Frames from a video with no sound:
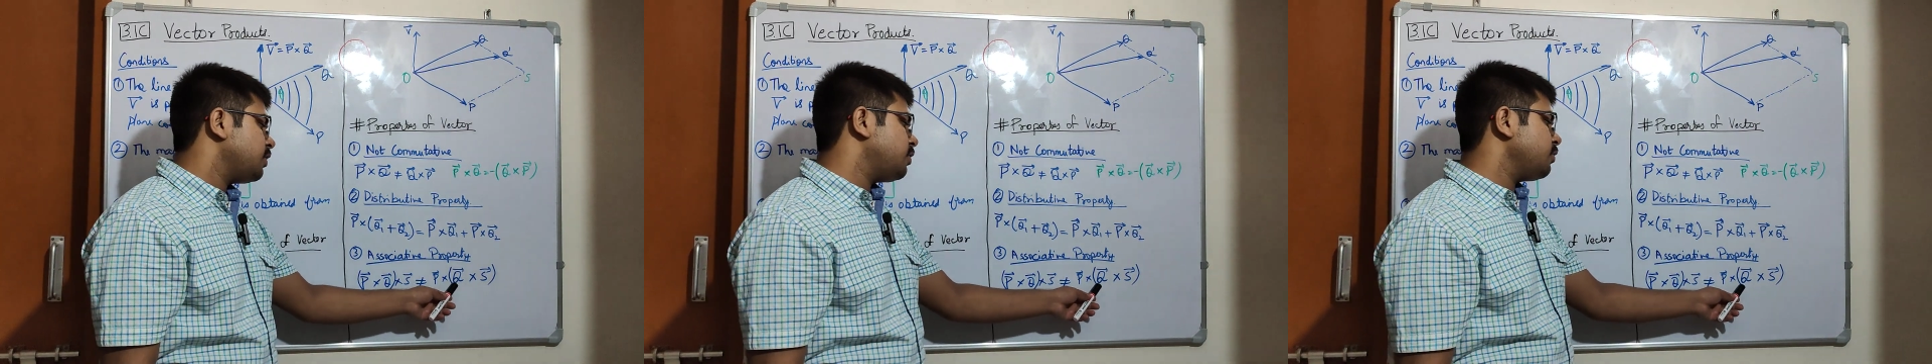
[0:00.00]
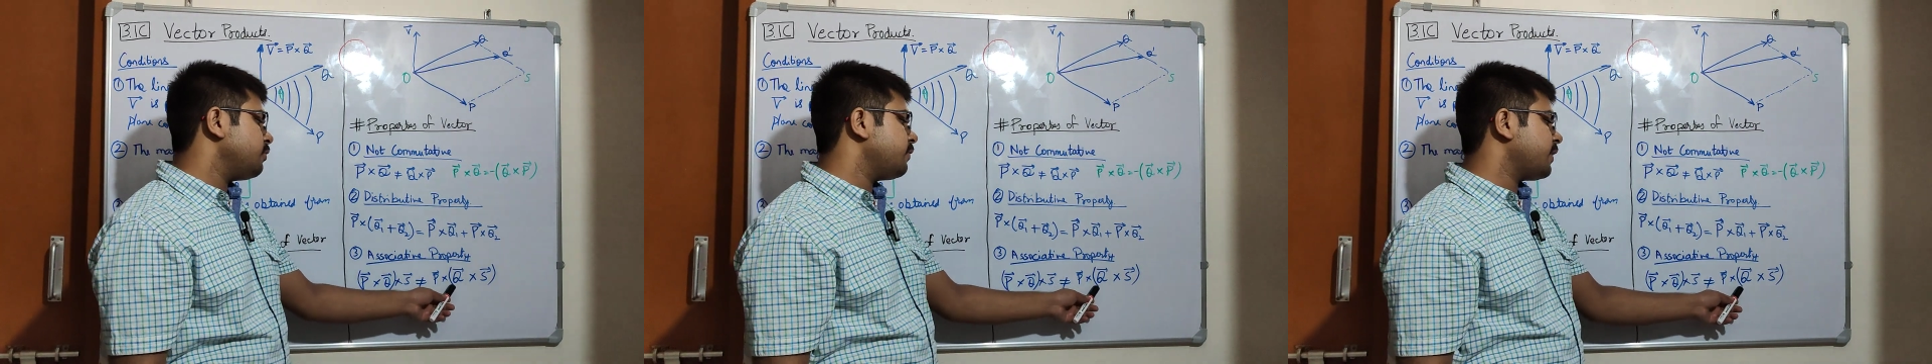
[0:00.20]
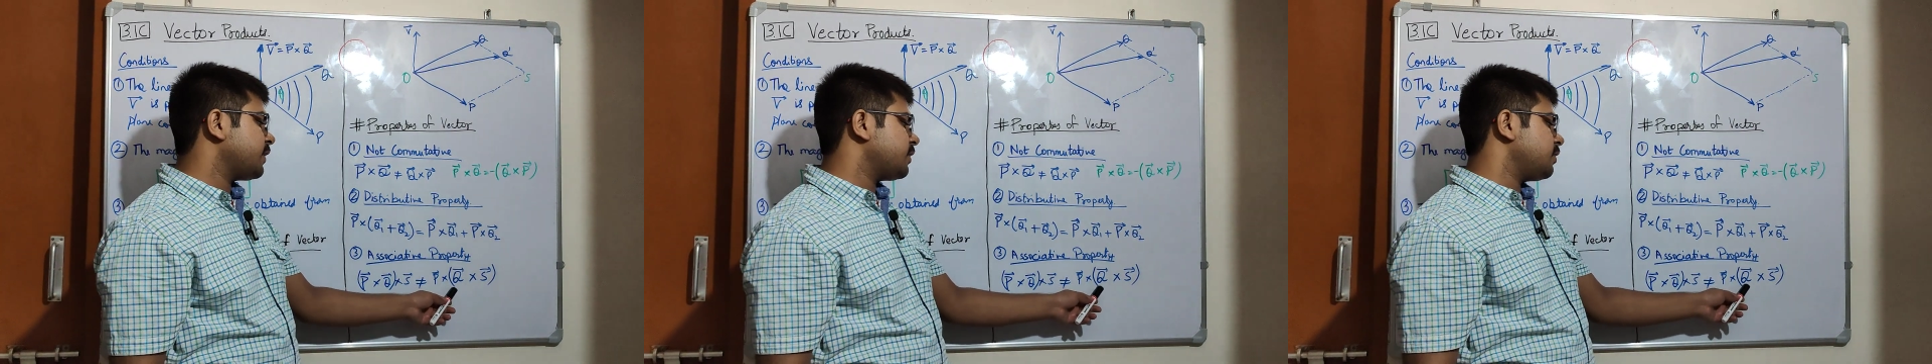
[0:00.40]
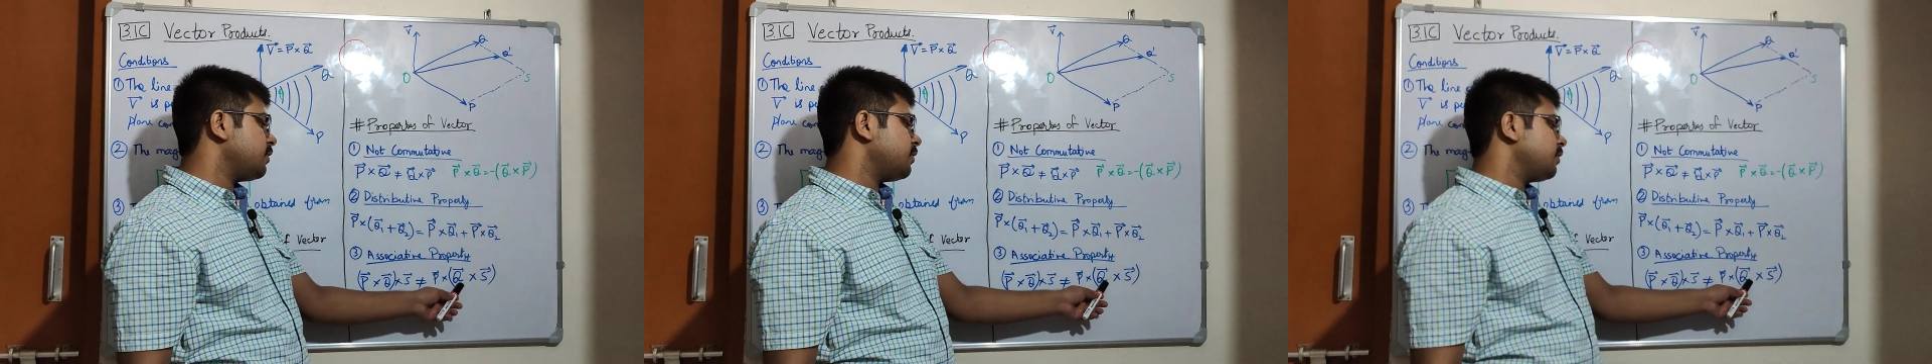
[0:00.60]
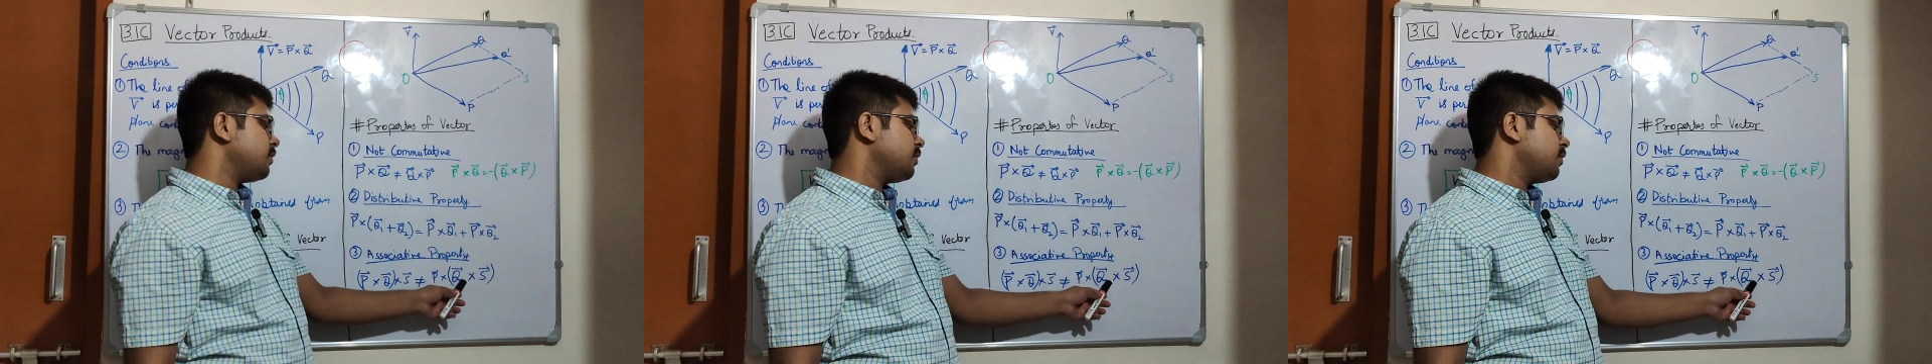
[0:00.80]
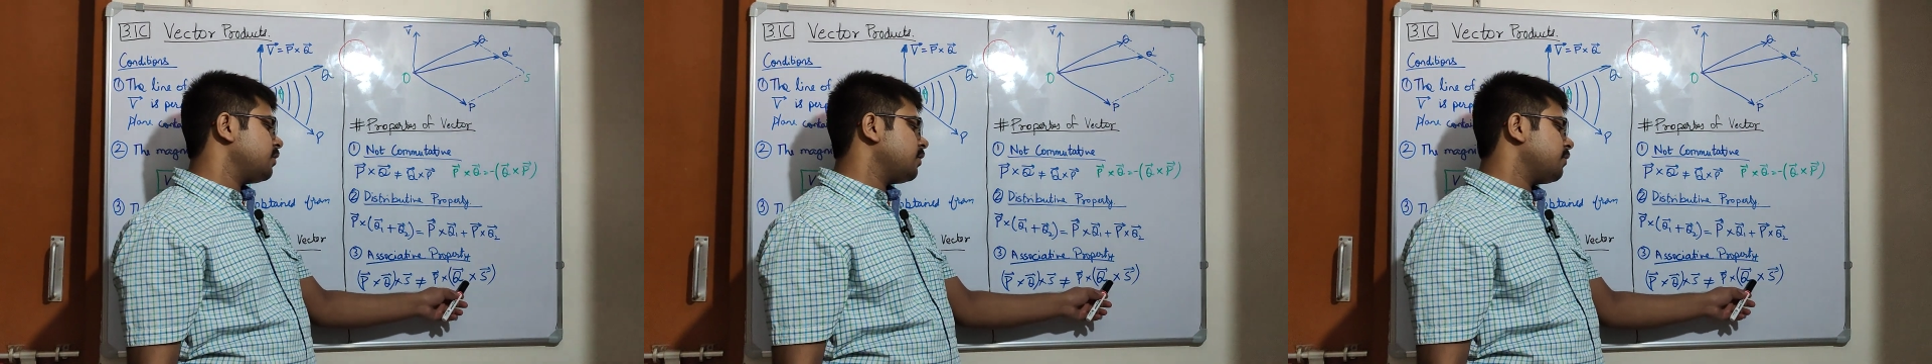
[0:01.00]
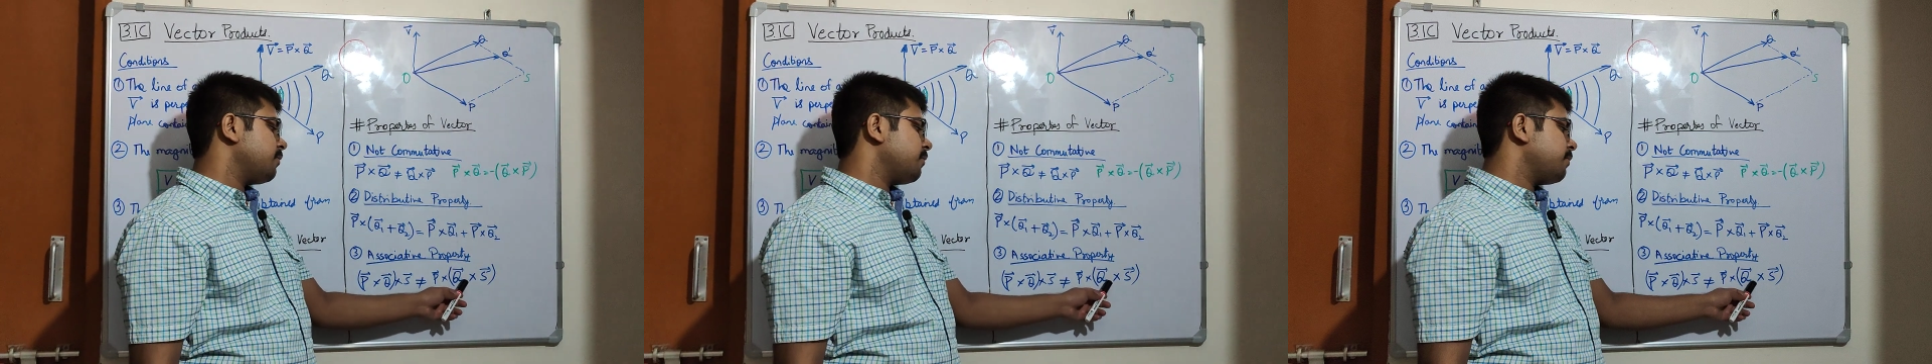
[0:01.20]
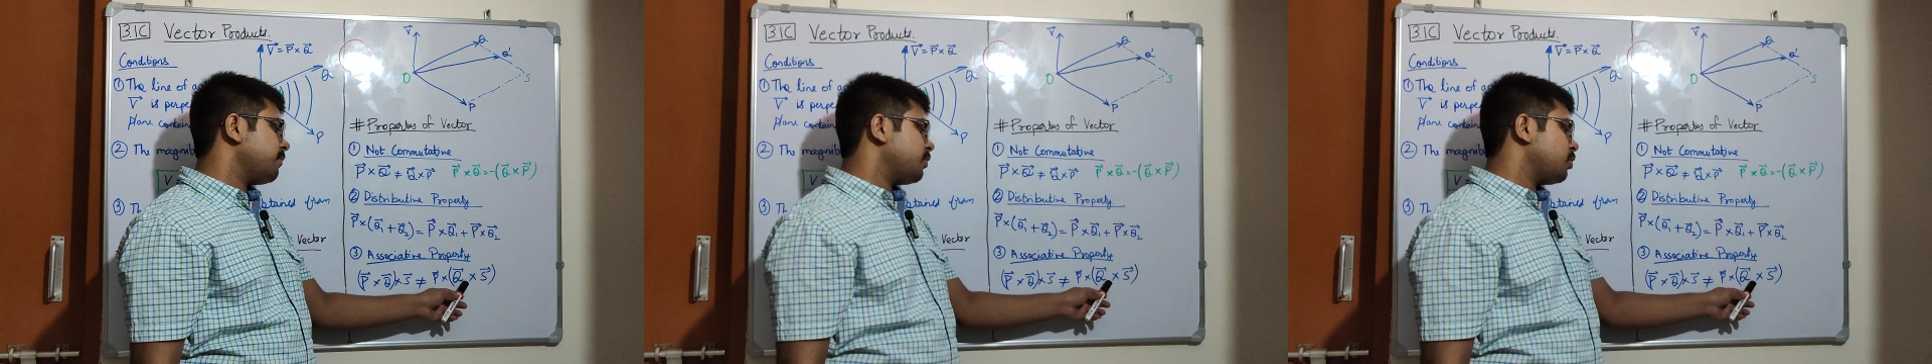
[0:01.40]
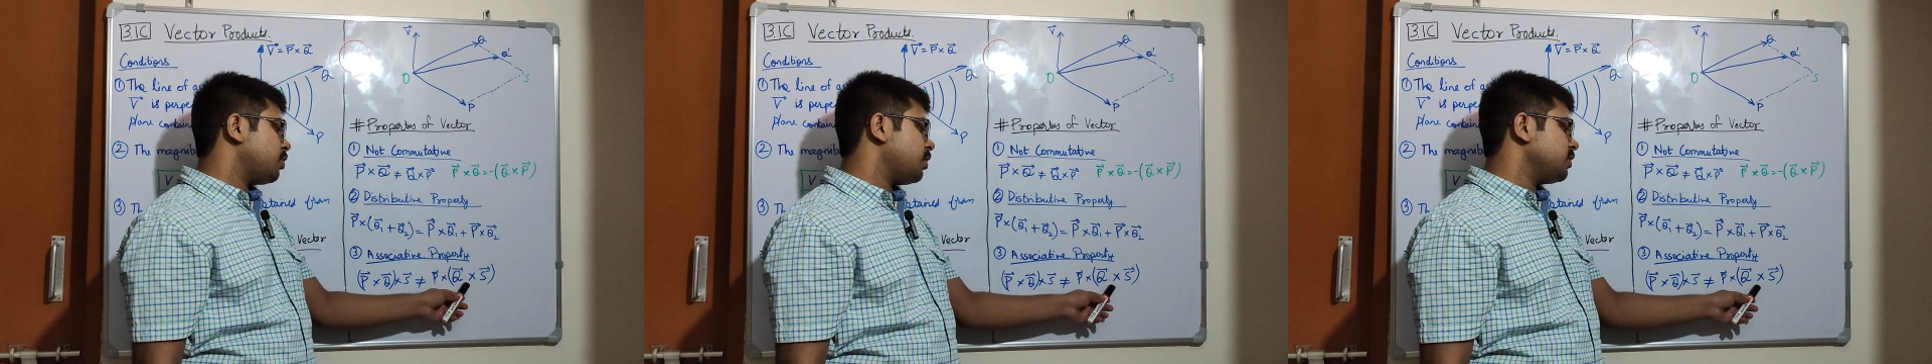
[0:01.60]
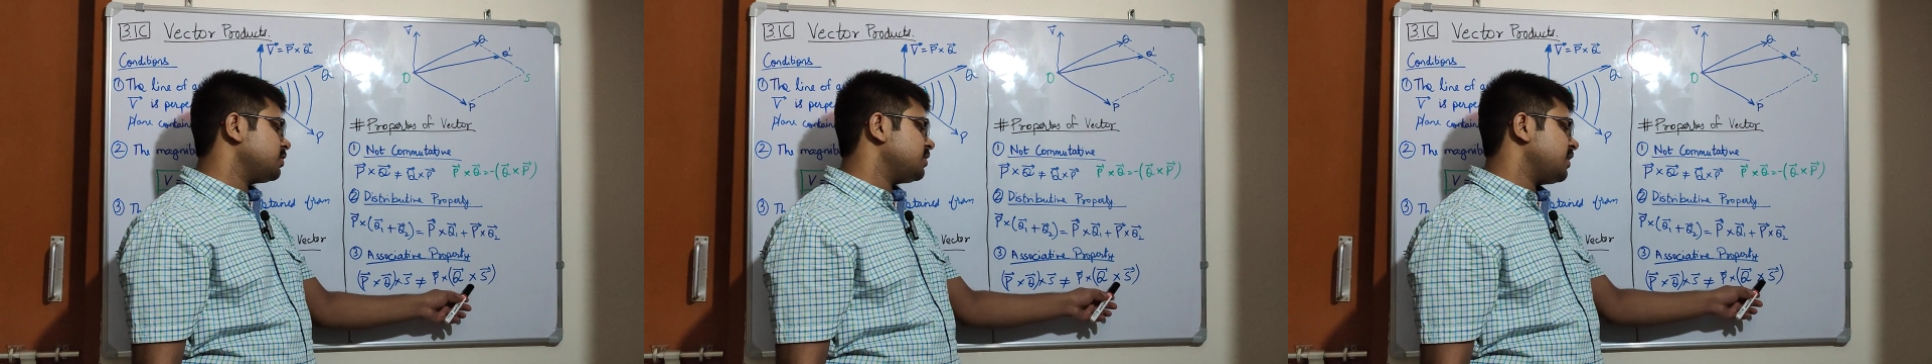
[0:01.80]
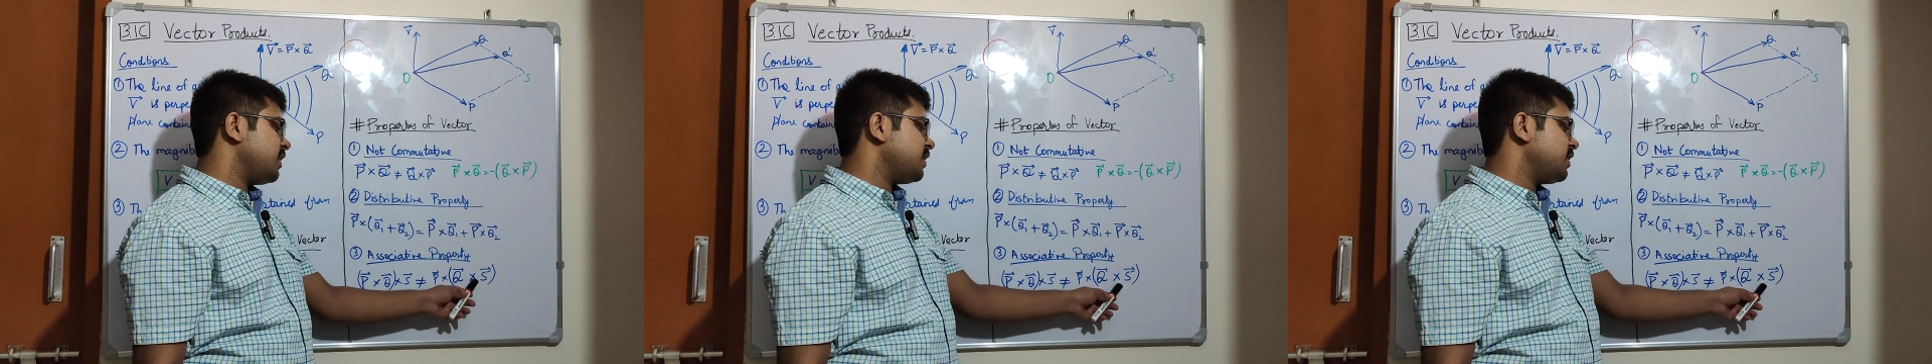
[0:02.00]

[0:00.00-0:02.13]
q vector cross